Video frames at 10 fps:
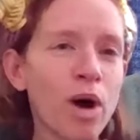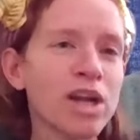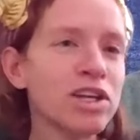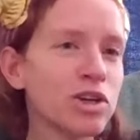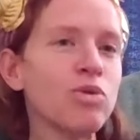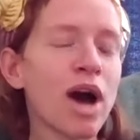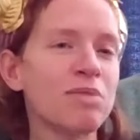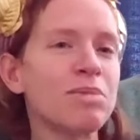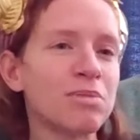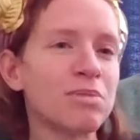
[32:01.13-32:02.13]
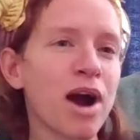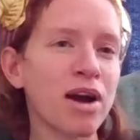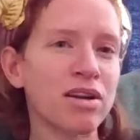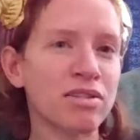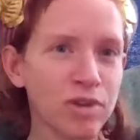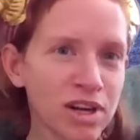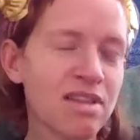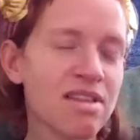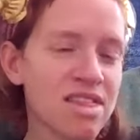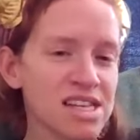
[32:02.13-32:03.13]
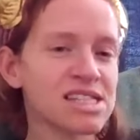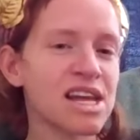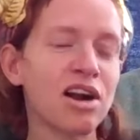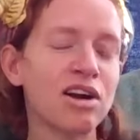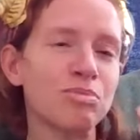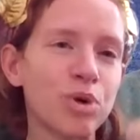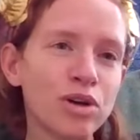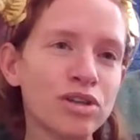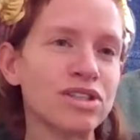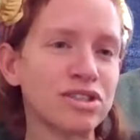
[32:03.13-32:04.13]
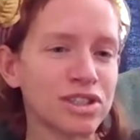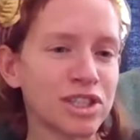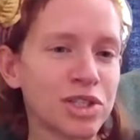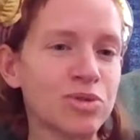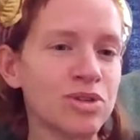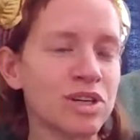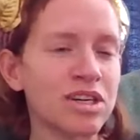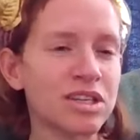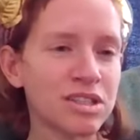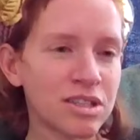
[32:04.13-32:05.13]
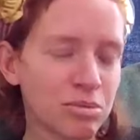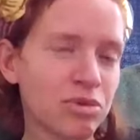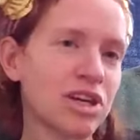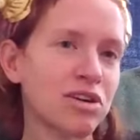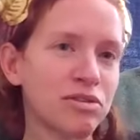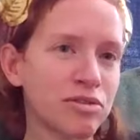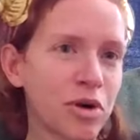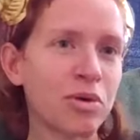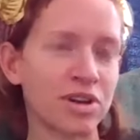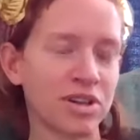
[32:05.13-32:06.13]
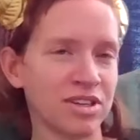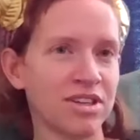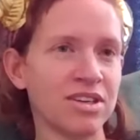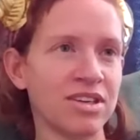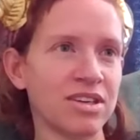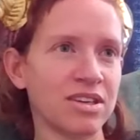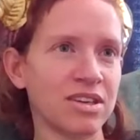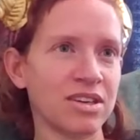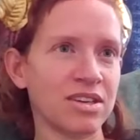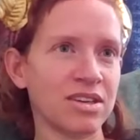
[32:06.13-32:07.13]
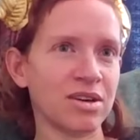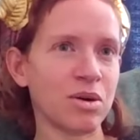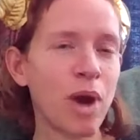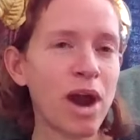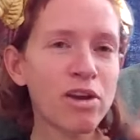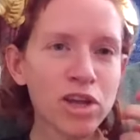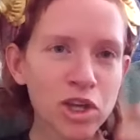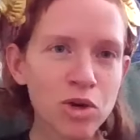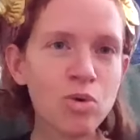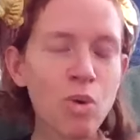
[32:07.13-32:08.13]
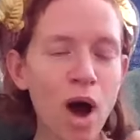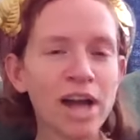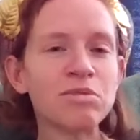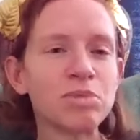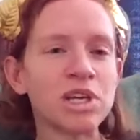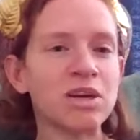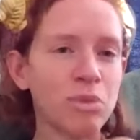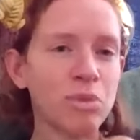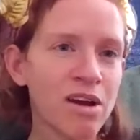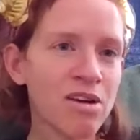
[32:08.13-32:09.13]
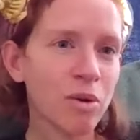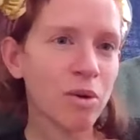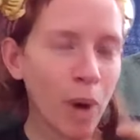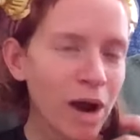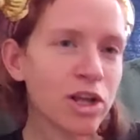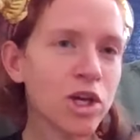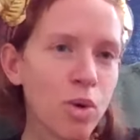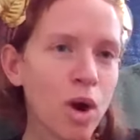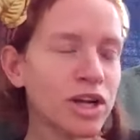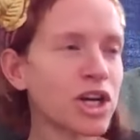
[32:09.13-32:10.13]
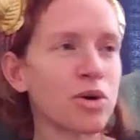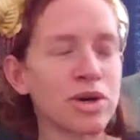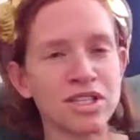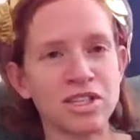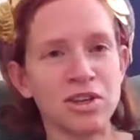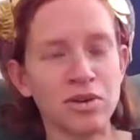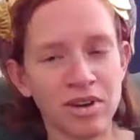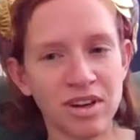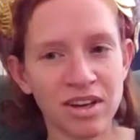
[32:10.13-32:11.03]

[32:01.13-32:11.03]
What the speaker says: What do you want to be a part of? What are the things that are important to you to bring forward? Where do you want to be? Where do you want to go into?